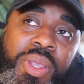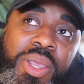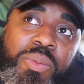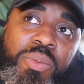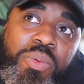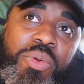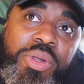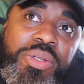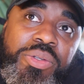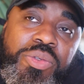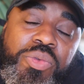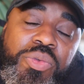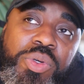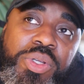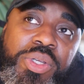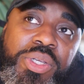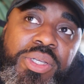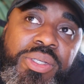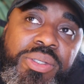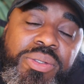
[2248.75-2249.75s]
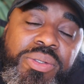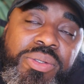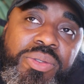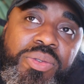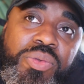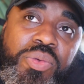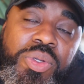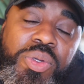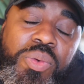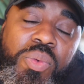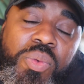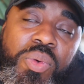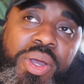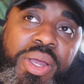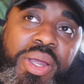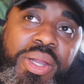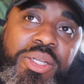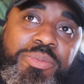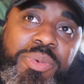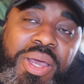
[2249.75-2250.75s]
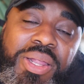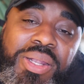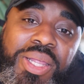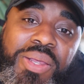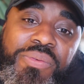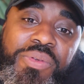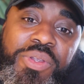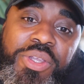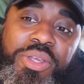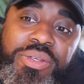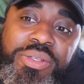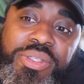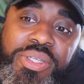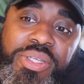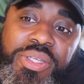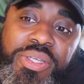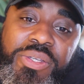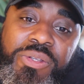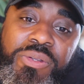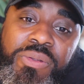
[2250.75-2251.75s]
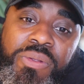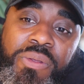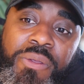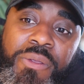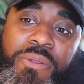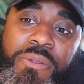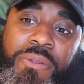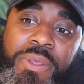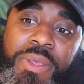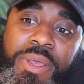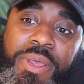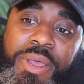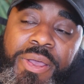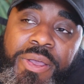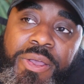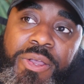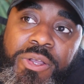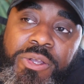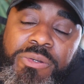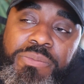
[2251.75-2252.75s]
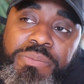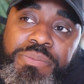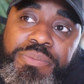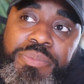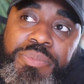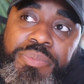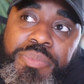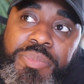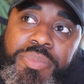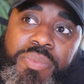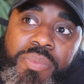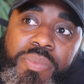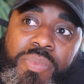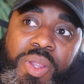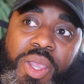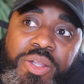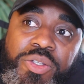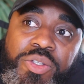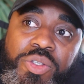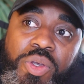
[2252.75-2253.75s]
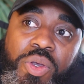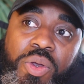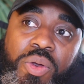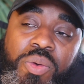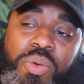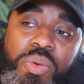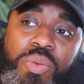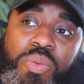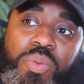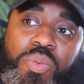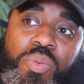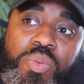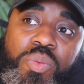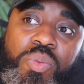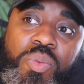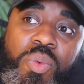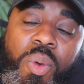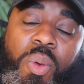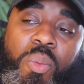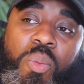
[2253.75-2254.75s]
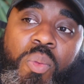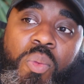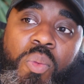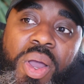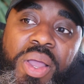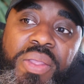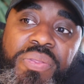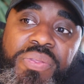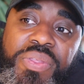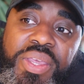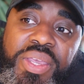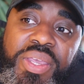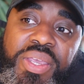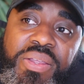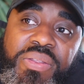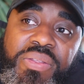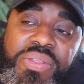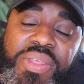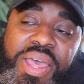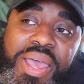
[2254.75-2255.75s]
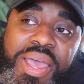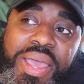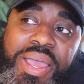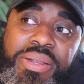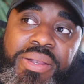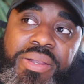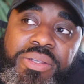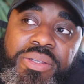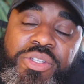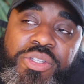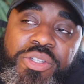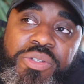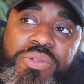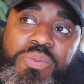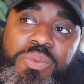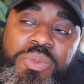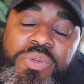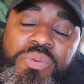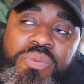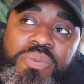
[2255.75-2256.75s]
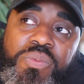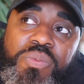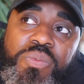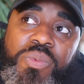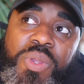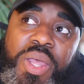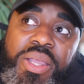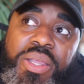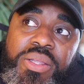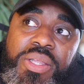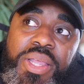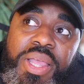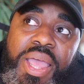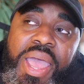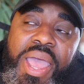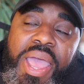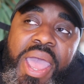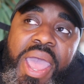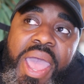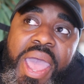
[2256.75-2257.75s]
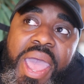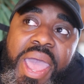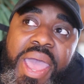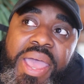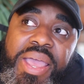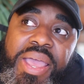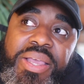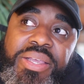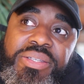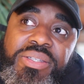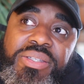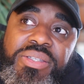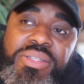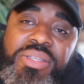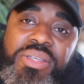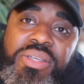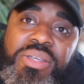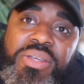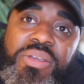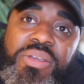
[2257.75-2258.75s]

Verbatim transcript: and we're in 2021, 20, about 11 years in. Um, and so one thing that just like has